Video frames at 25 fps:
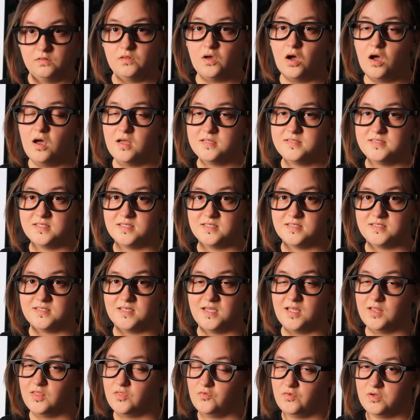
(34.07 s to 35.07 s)
the hottest
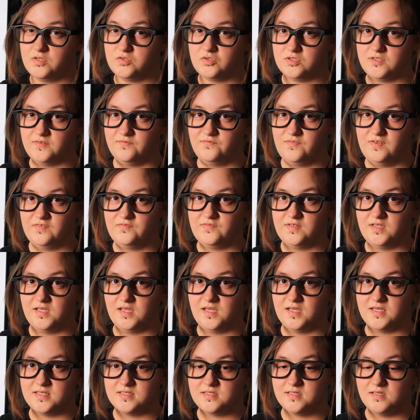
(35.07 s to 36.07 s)
in 350
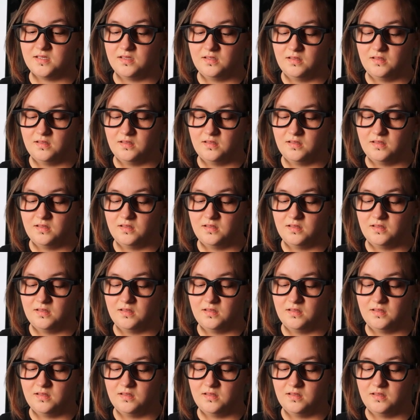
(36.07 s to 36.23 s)
years,